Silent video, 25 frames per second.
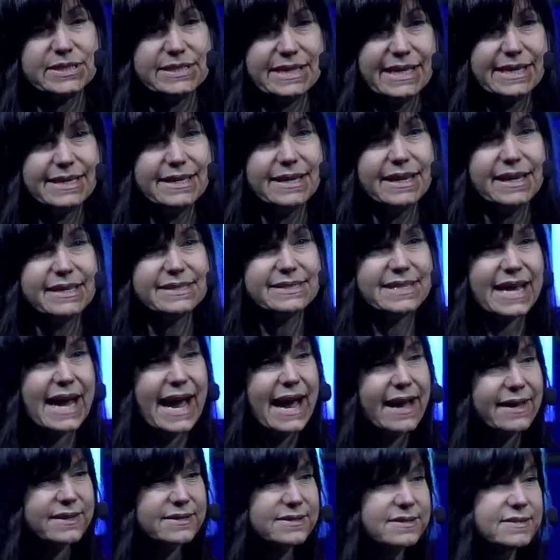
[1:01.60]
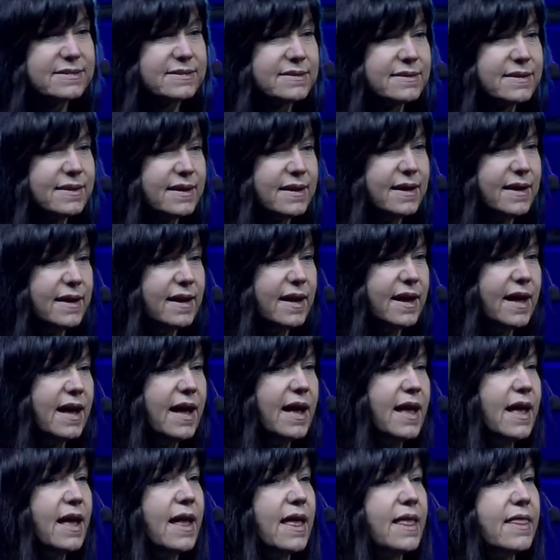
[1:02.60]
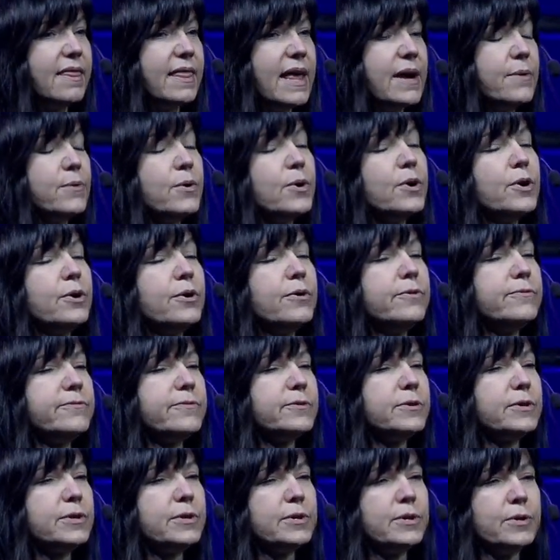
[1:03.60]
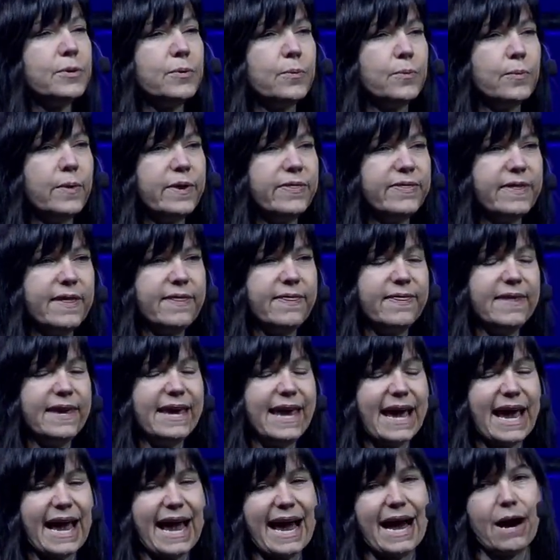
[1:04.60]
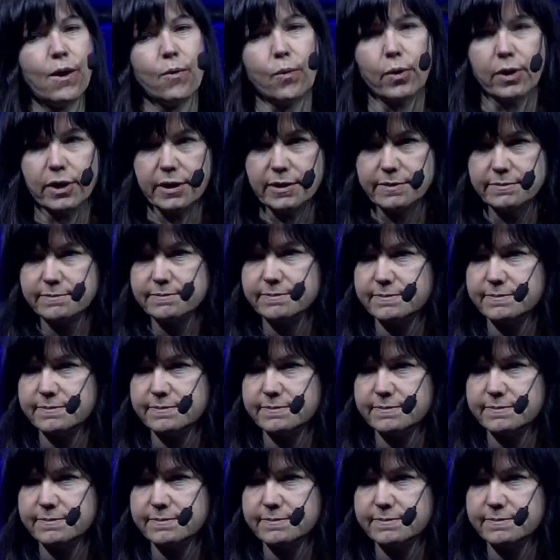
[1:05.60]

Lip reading: seen attacks, they were over within the hour.